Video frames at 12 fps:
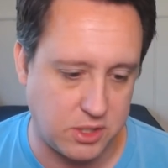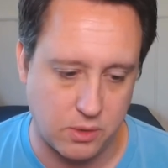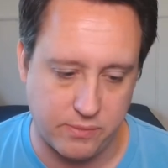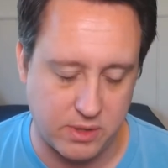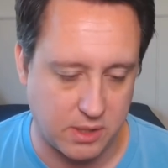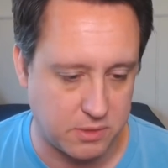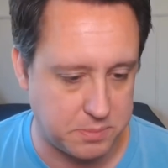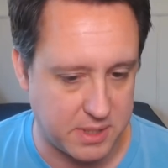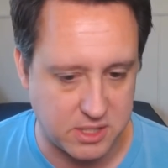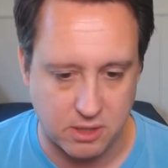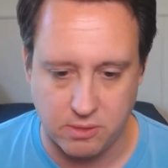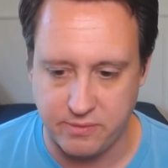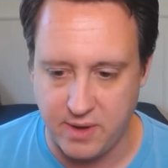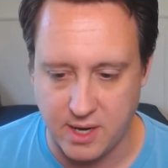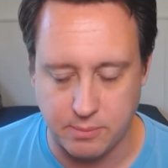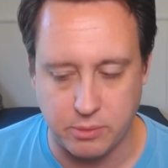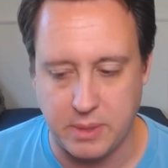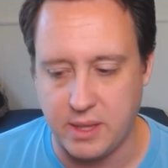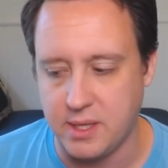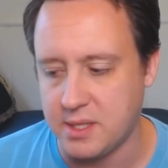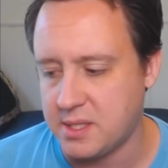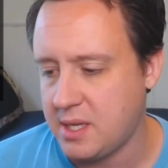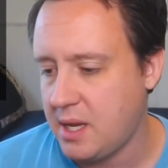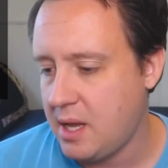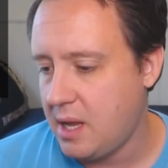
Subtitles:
So everything was based on Grafana and Prometheus.